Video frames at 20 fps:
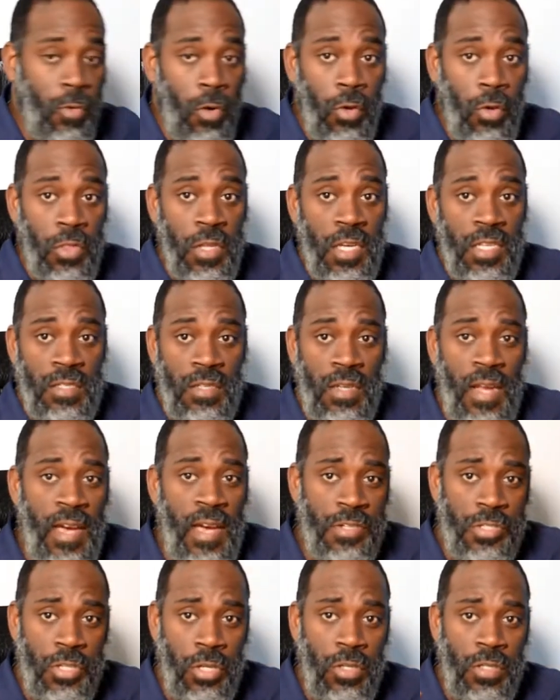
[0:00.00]
this and I'll
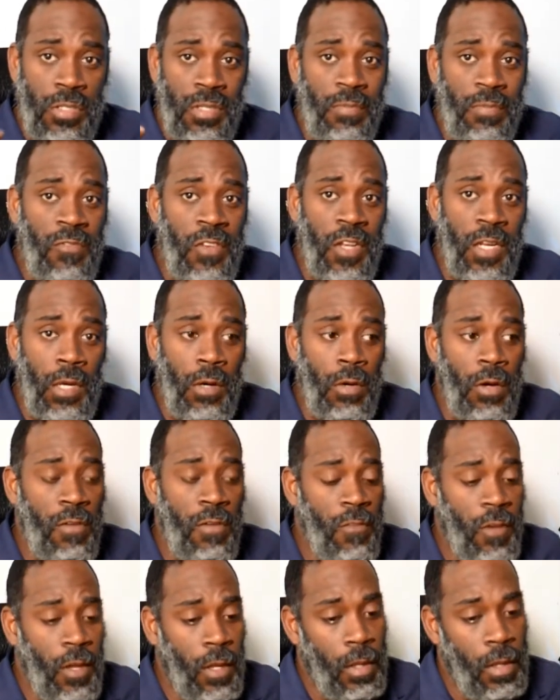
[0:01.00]
show you some video of
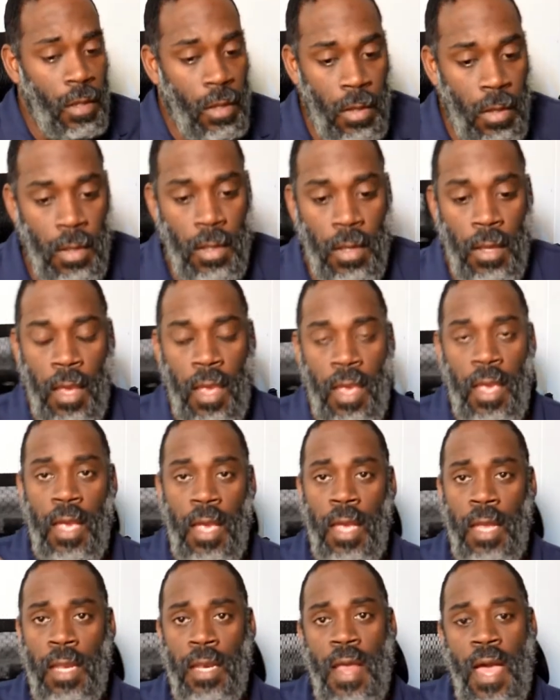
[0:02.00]
it.
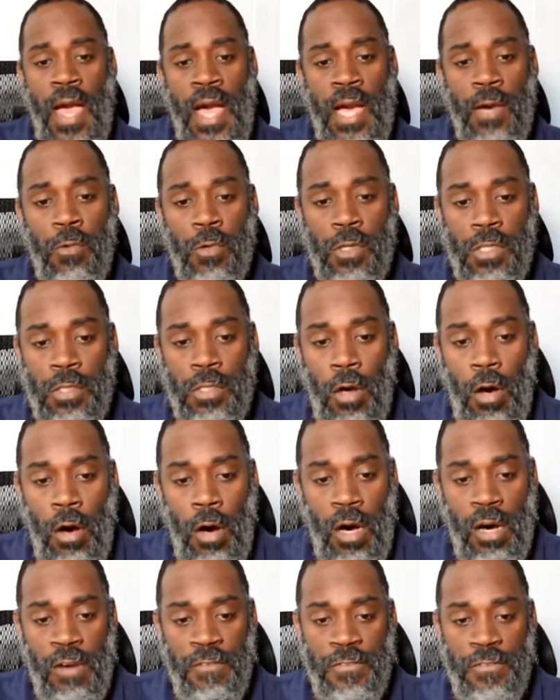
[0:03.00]
And I was
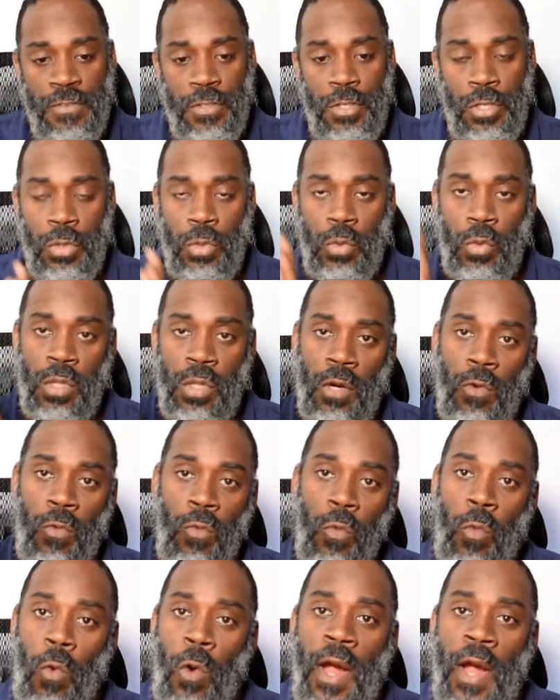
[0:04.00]
off to the
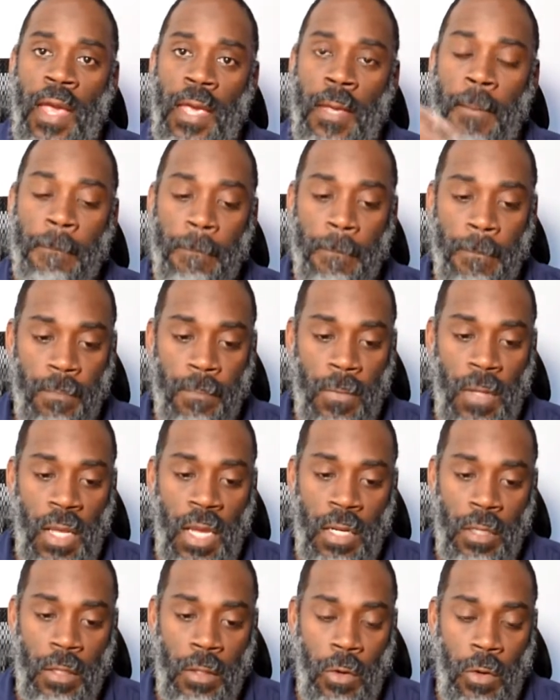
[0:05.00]
right and a
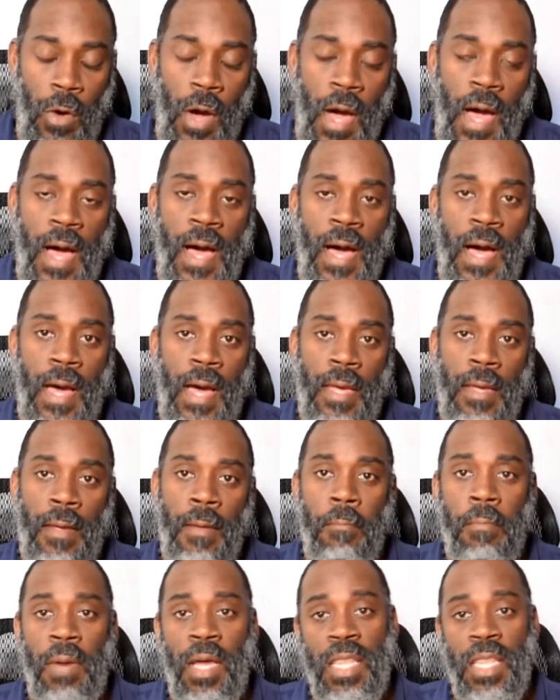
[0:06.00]
little high,
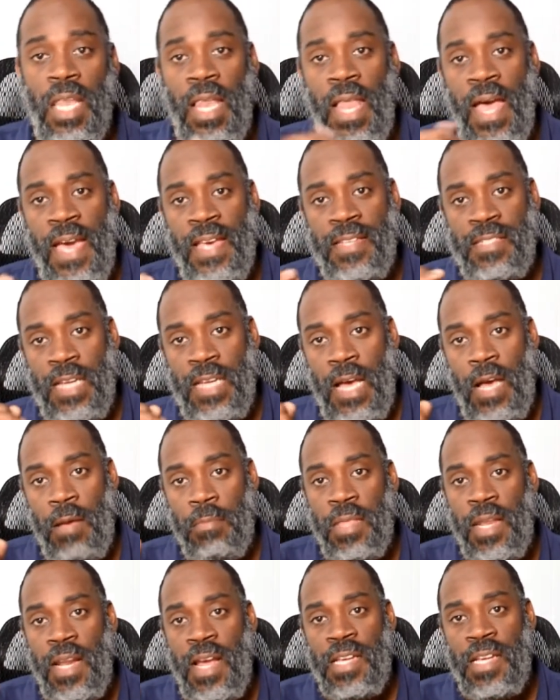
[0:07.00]
but the last time
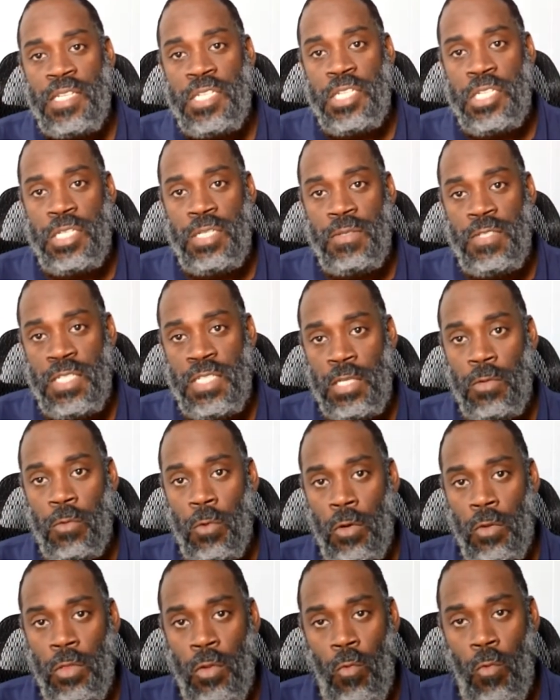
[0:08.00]
that I
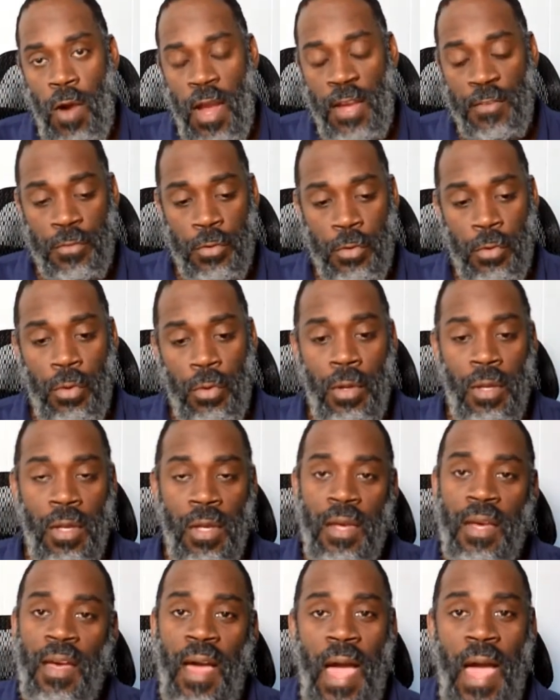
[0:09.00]
zeroed the rifle,
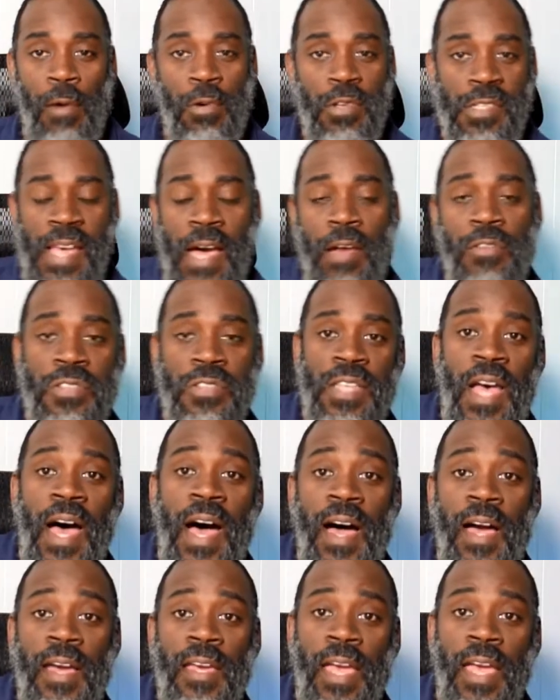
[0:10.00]
I was
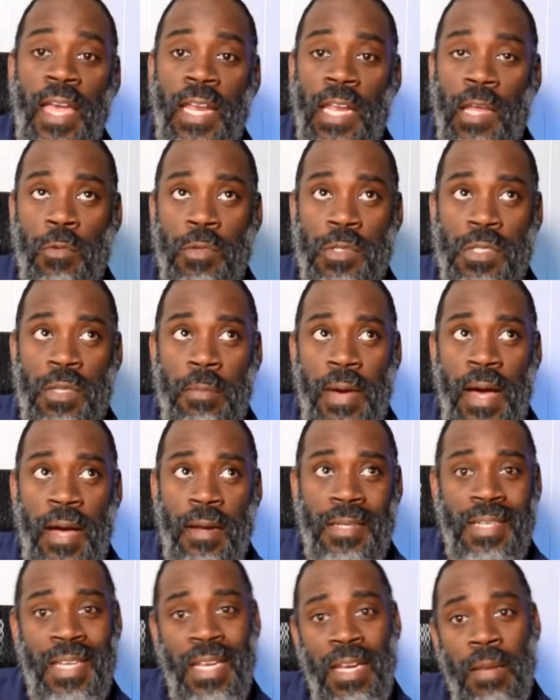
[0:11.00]
outside and it was about
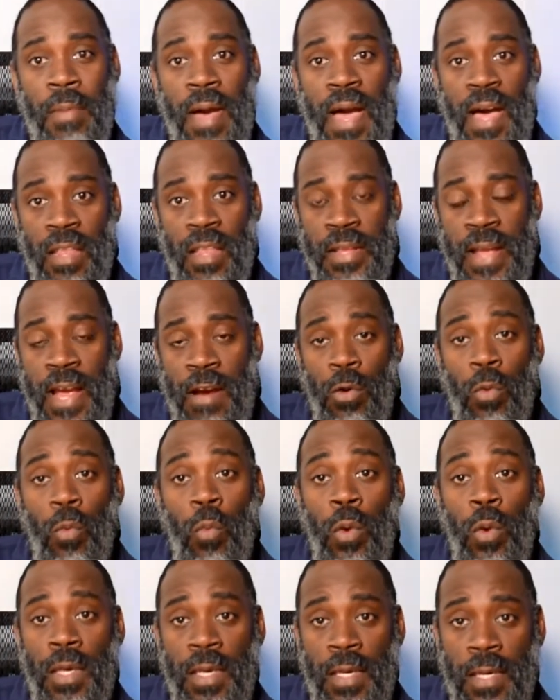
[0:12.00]
10 mile an hour
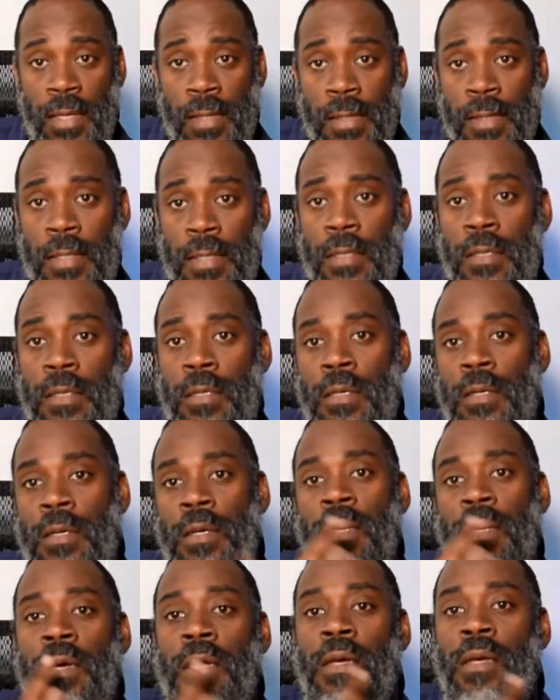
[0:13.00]
wind,
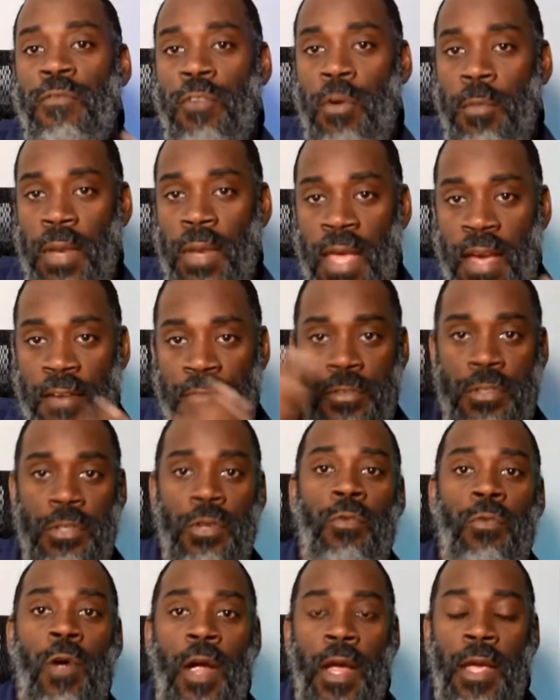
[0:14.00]
from left to right.